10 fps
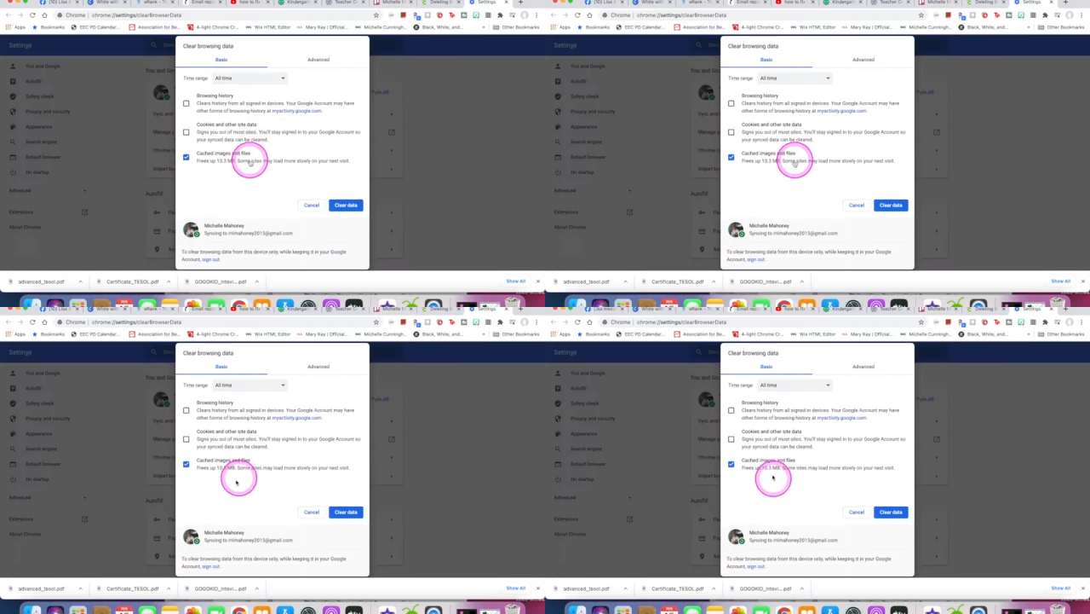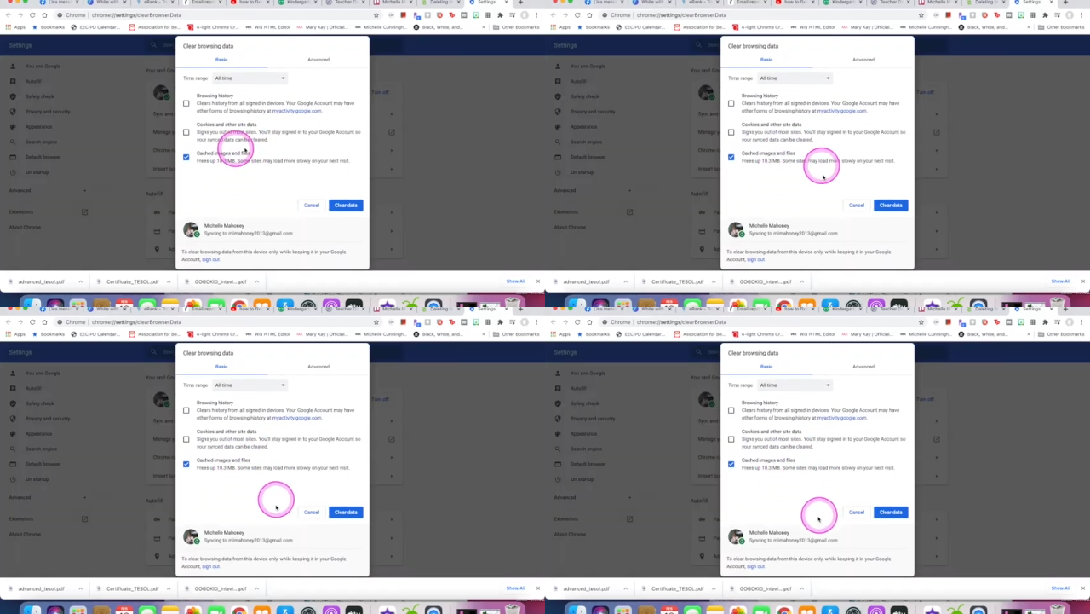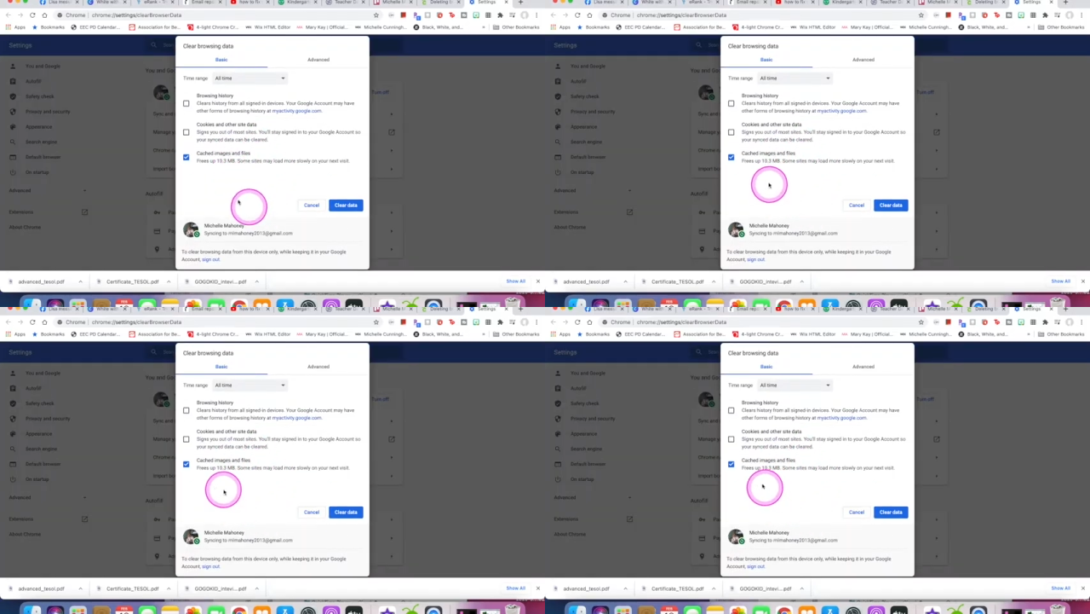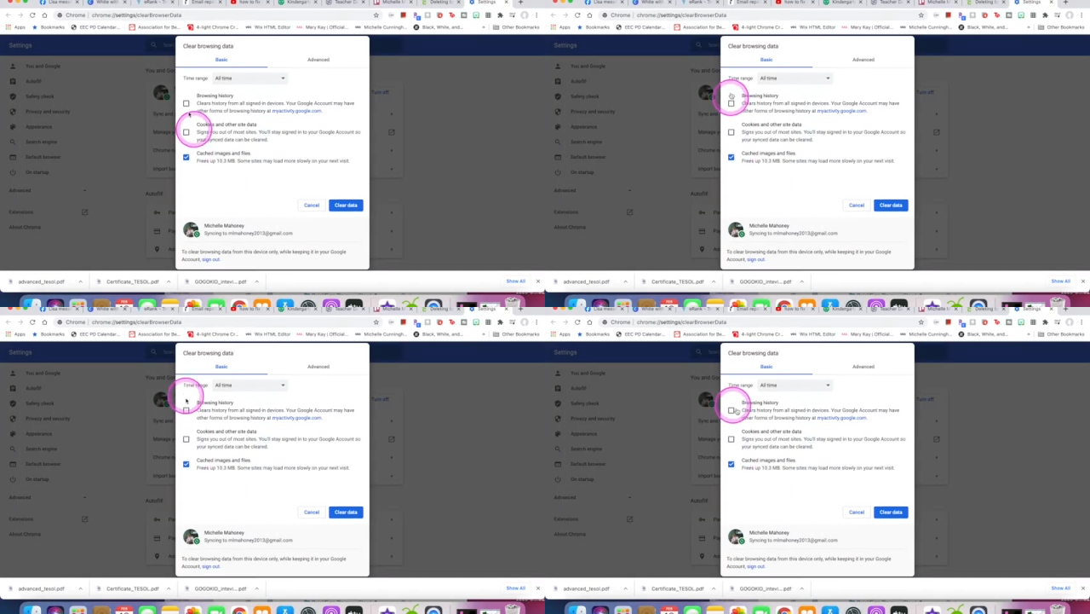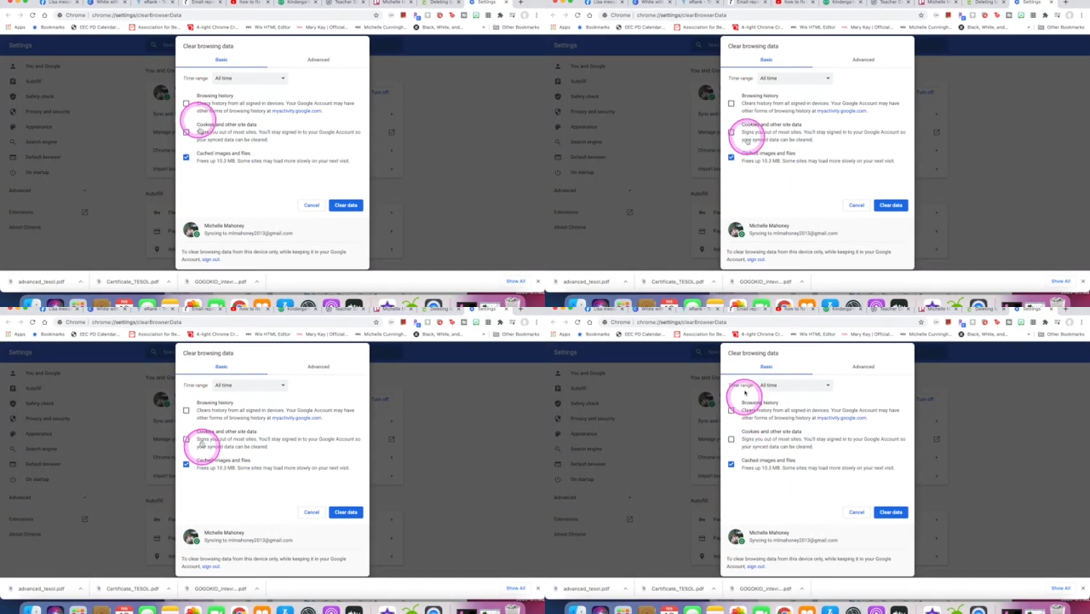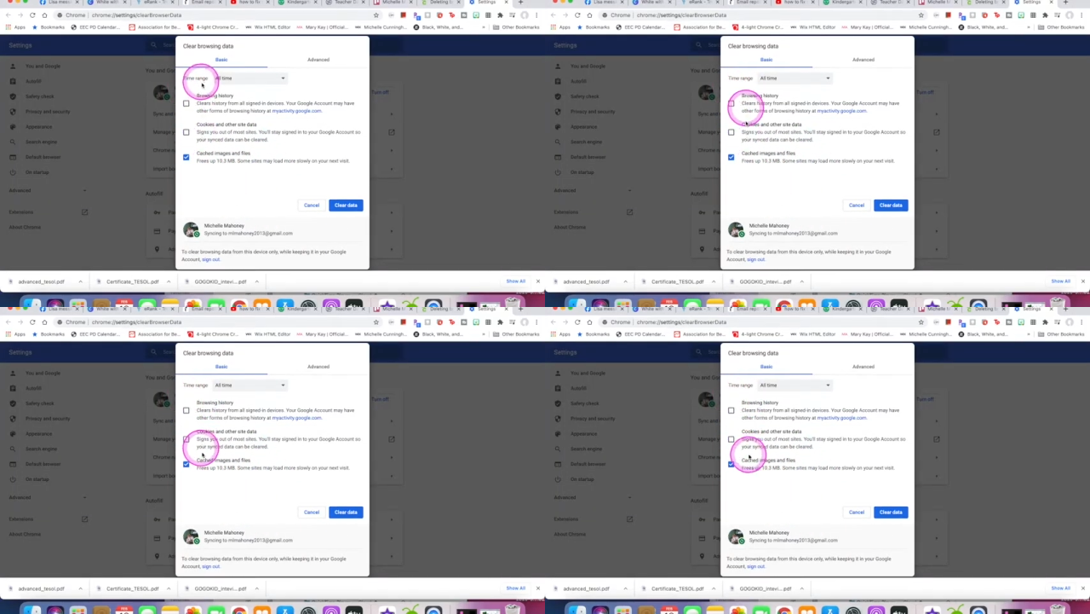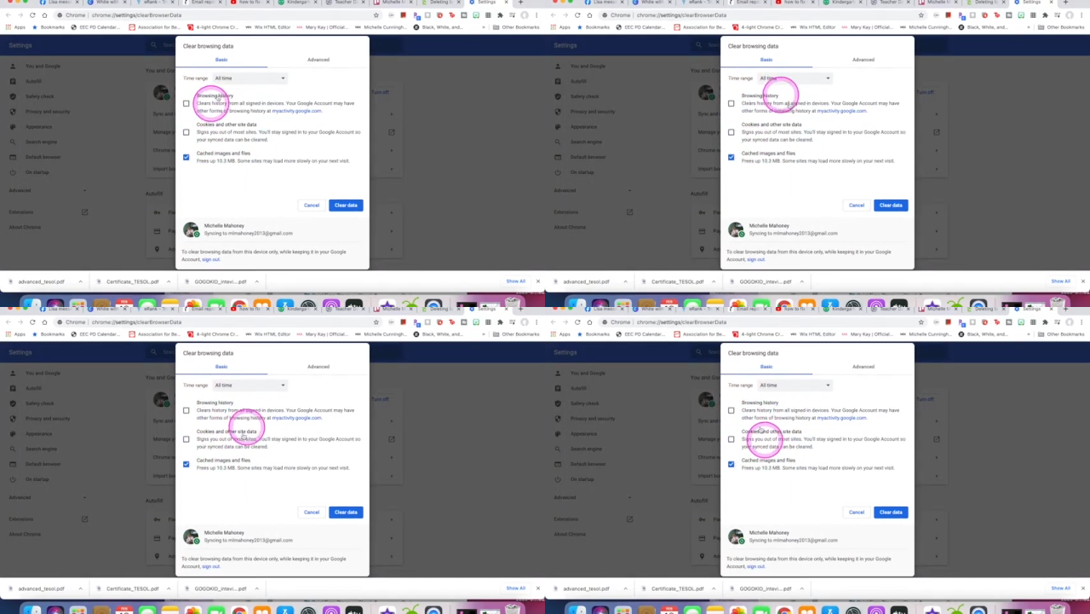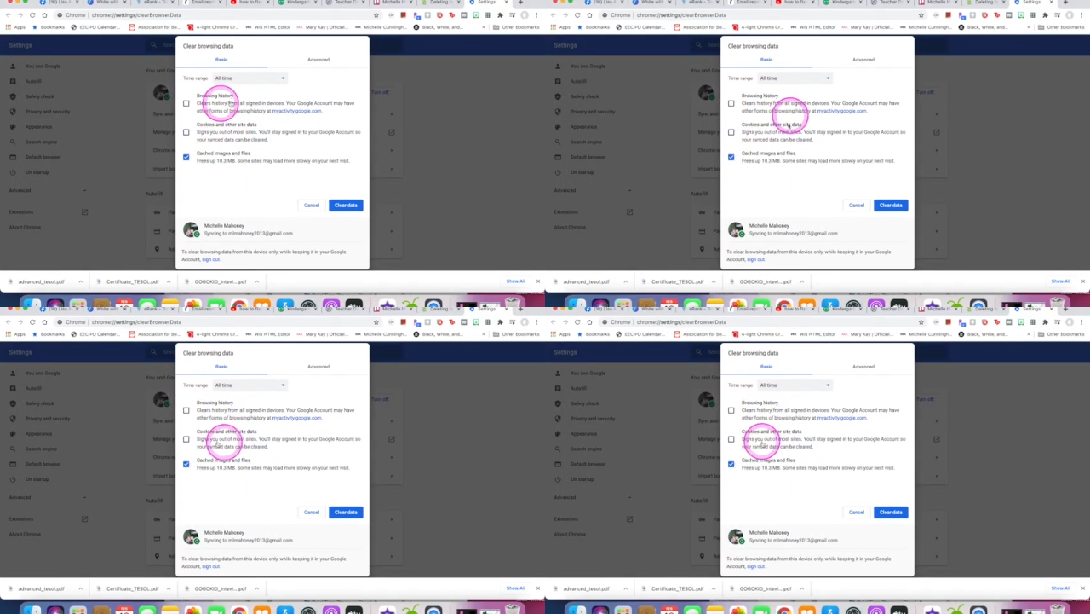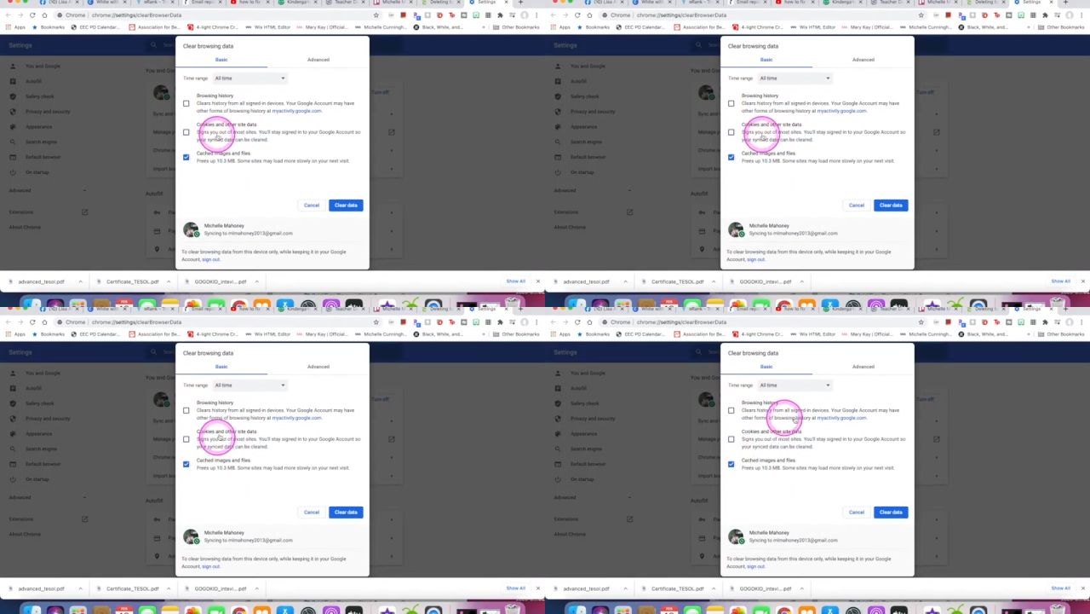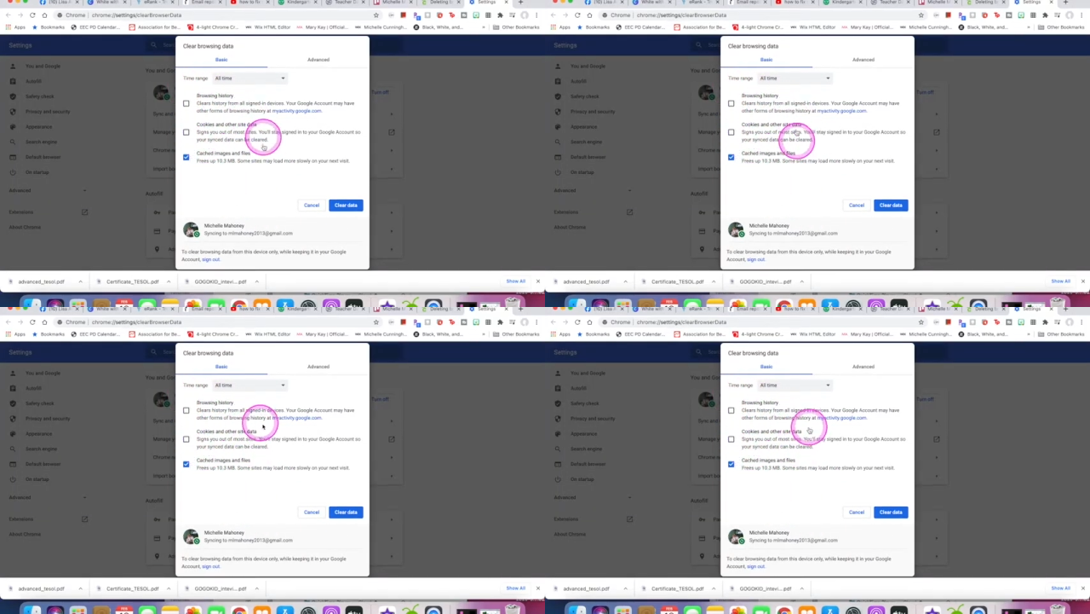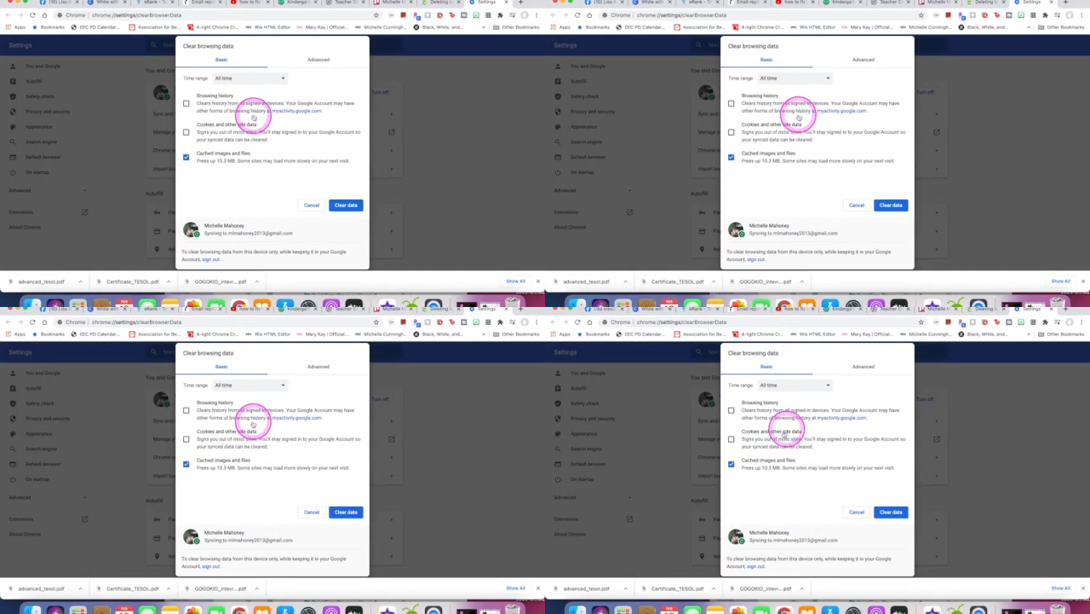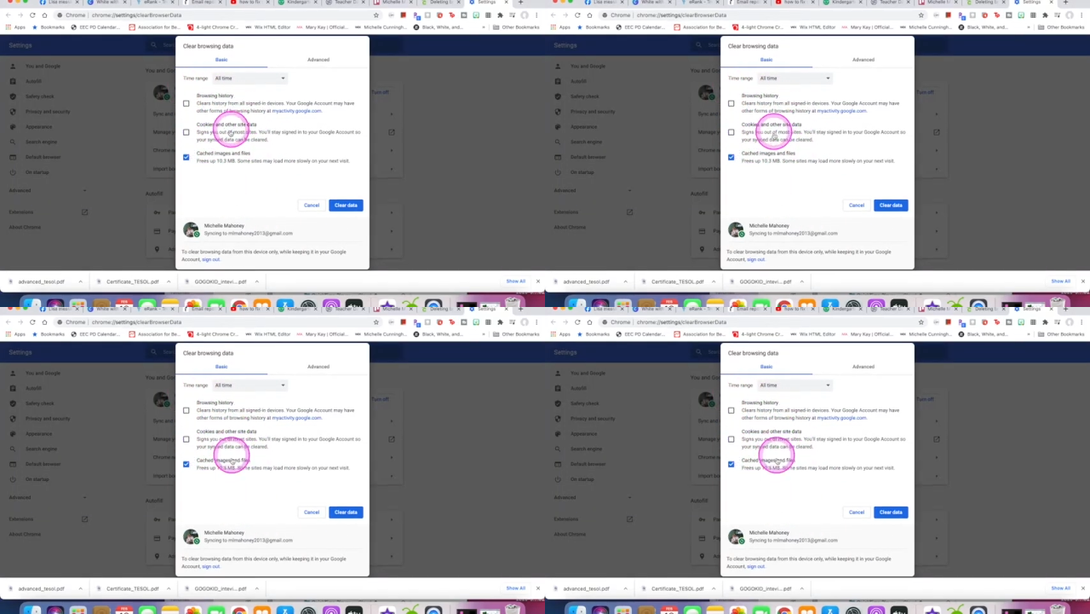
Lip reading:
(no speaker visible)